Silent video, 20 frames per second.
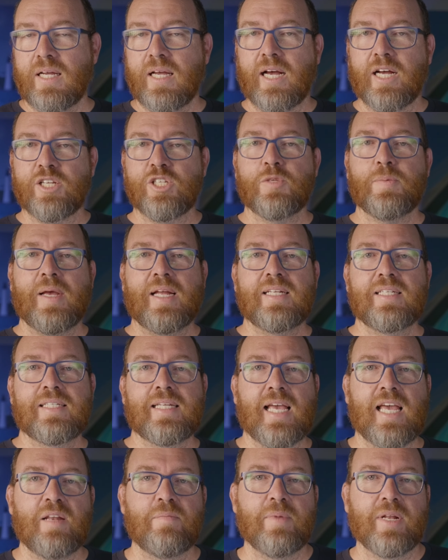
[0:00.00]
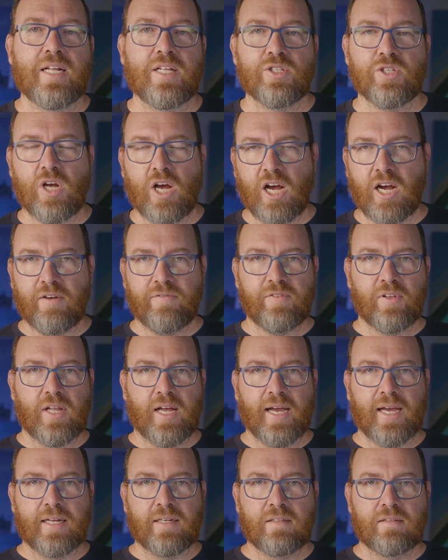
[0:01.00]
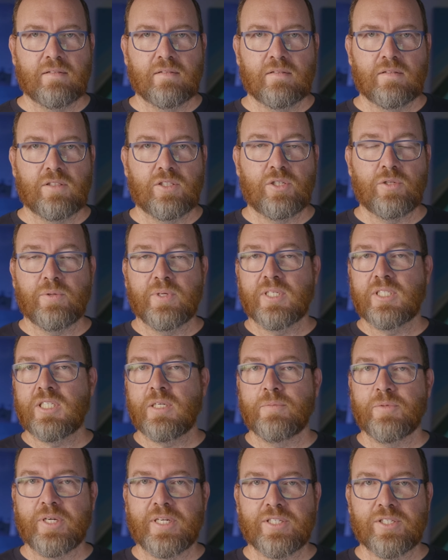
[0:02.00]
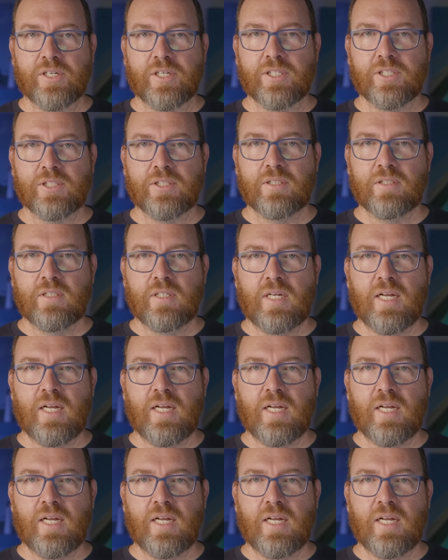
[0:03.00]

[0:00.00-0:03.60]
I'll spend ten minutes offline doing some research,